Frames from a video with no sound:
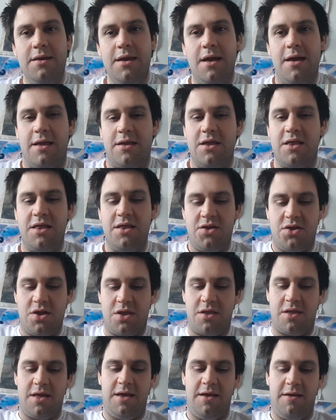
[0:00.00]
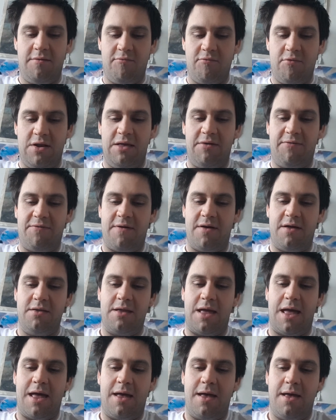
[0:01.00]
this is just a really fun,
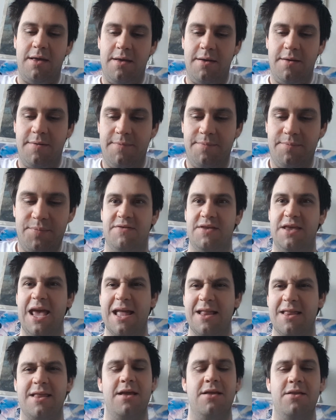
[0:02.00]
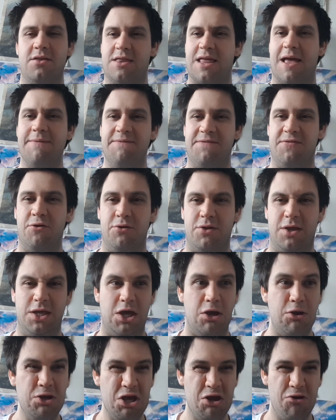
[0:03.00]
Yeah, 10th Doctor,
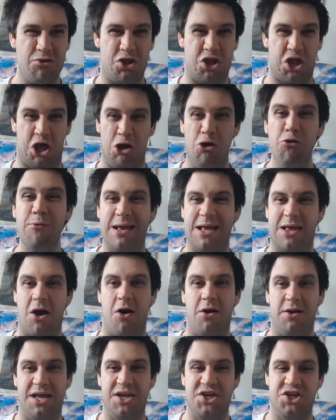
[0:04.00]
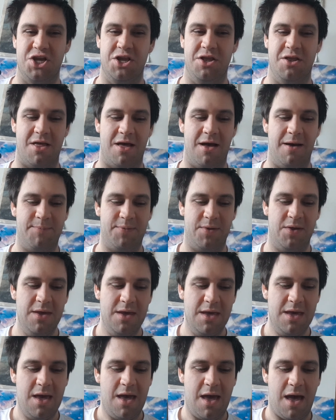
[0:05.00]
you used 2 incarnations up,
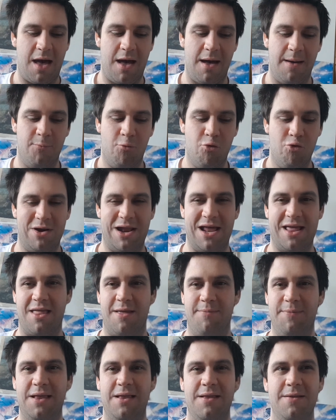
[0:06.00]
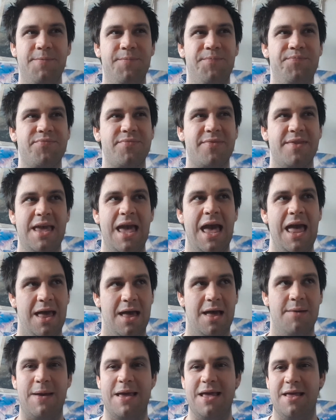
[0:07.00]
more or less. I mean,
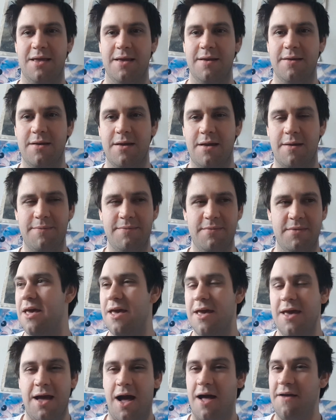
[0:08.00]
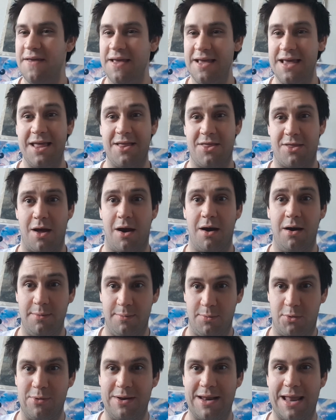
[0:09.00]
yeah, I think it's time
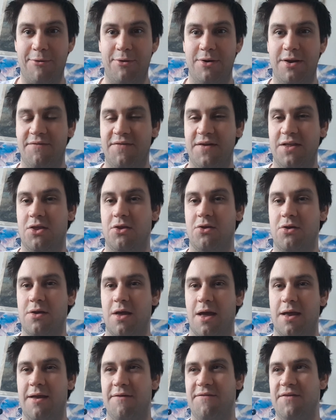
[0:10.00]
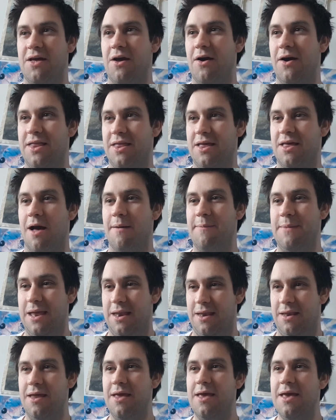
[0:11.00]
to allow another guy to come
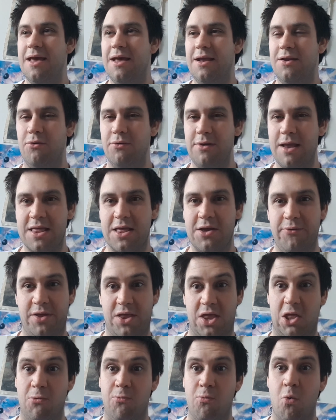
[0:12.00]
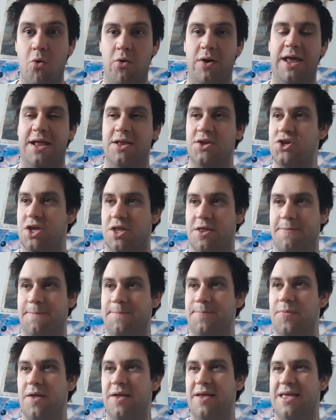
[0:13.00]
in, not necessarily sworn in. Just
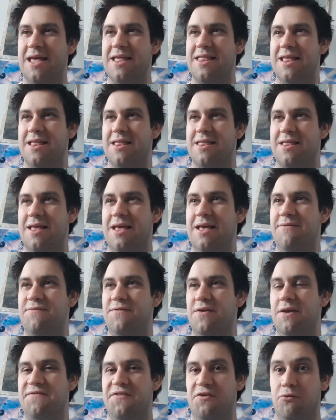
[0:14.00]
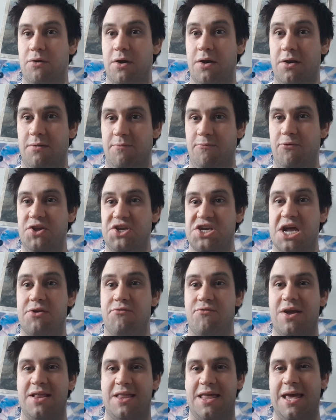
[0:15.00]
I guess it's if you're going to
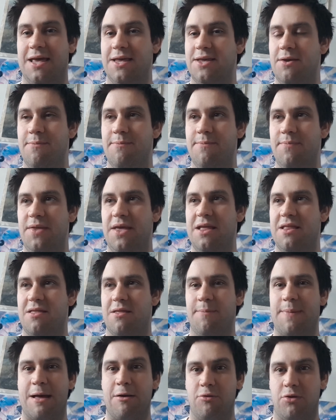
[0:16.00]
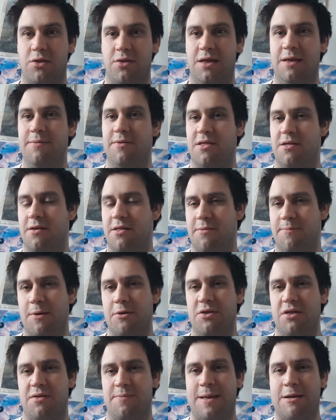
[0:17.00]
regenerate here, I suppose
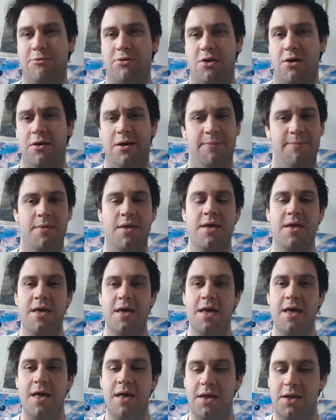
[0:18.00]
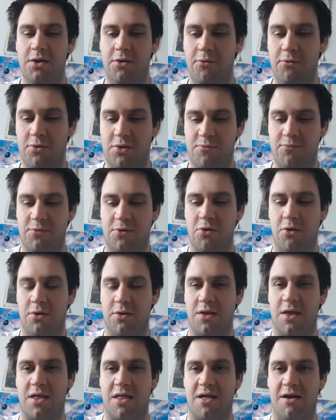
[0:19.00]
it's about time you've got
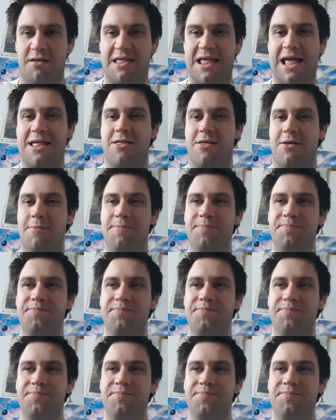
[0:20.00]
a successor.